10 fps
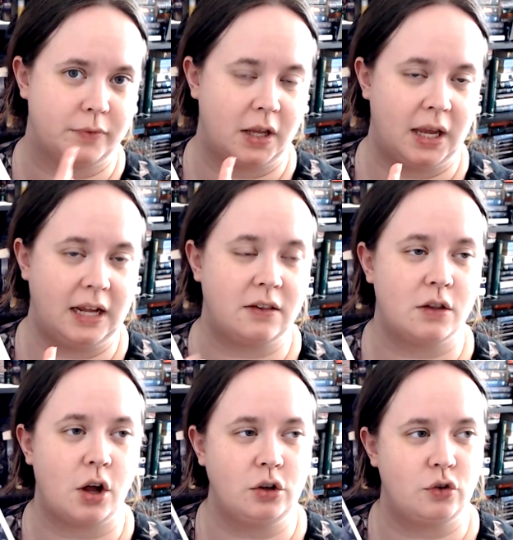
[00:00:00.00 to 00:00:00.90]
it's
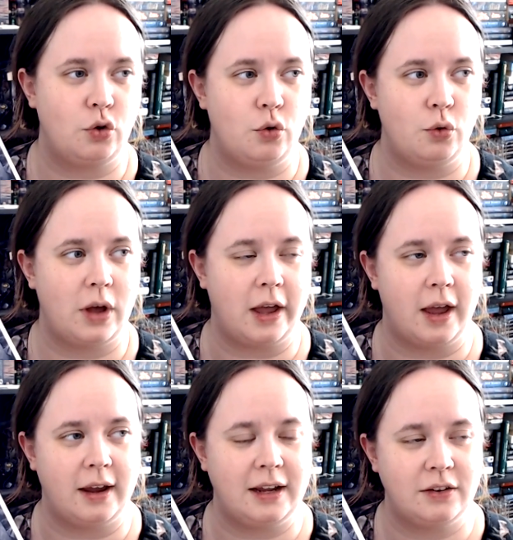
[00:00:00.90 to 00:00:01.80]
not to
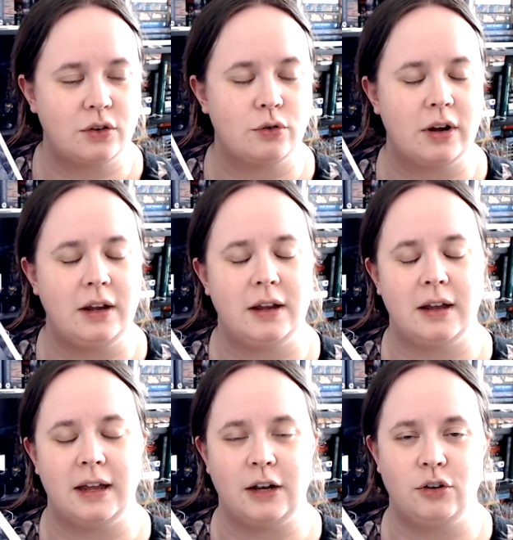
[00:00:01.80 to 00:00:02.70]
history
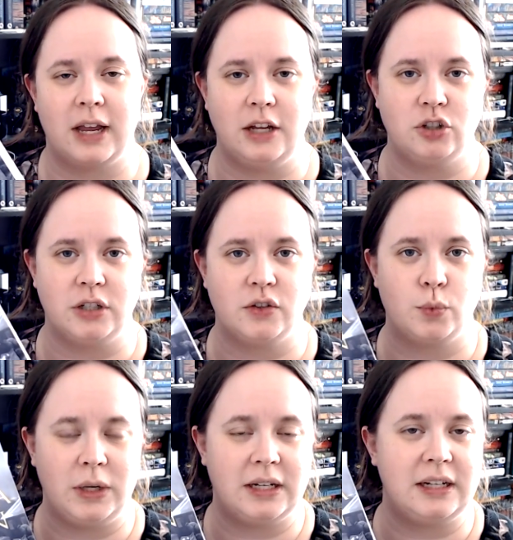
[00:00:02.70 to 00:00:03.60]
education in
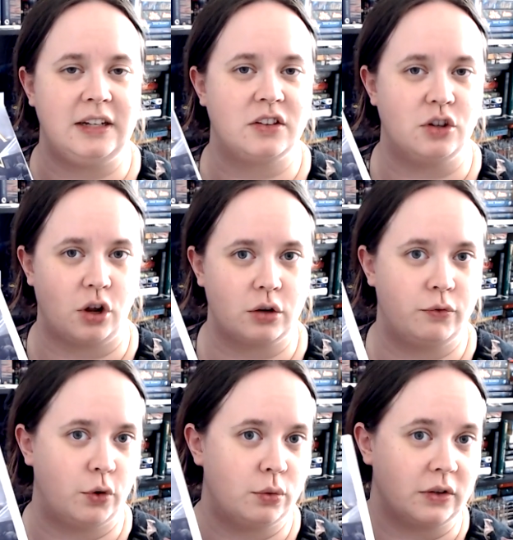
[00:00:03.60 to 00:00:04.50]
Sweden is not
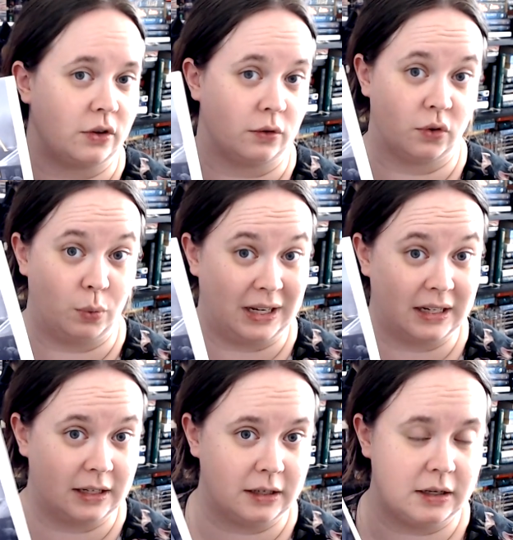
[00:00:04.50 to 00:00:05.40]
focused on
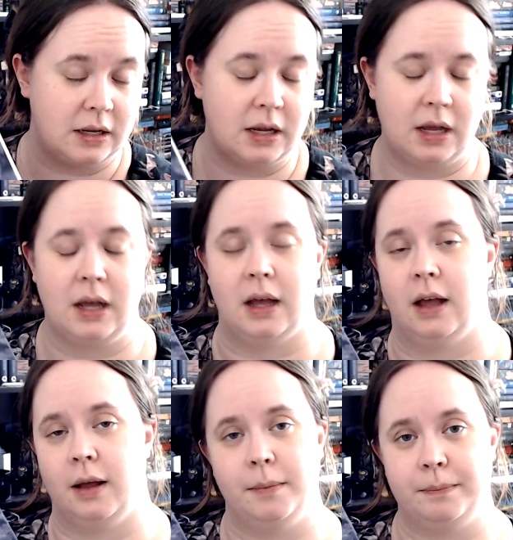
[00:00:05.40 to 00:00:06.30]
Sweden,
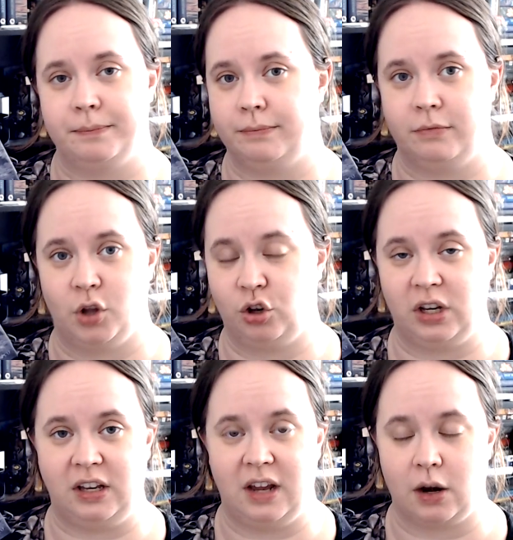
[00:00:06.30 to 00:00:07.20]
not
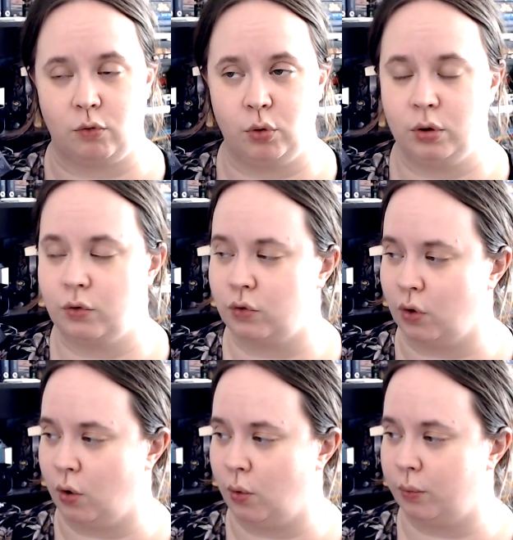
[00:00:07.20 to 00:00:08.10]
in general.
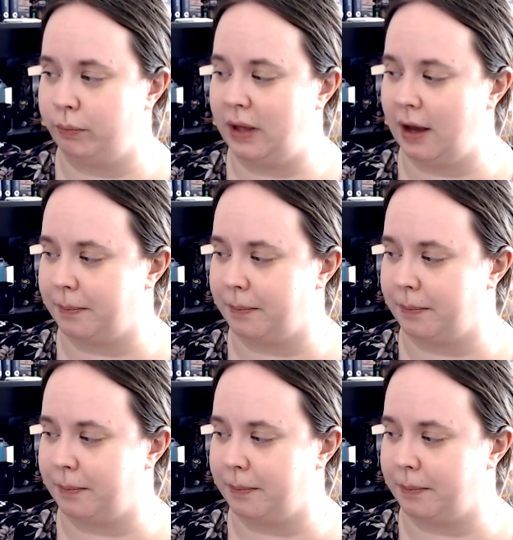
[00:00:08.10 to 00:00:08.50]
So yeah,